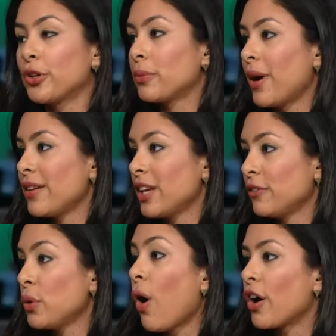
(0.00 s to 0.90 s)
your money if
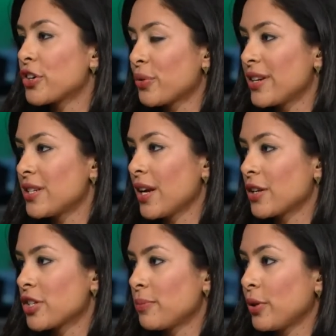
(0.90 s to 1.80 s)
you are trying to get
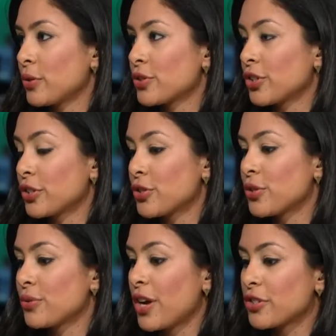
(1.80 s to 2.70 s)
exposure
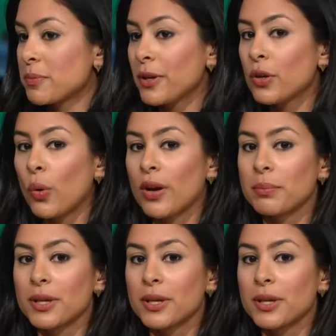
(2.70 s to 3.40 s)
to not just Bitcoin,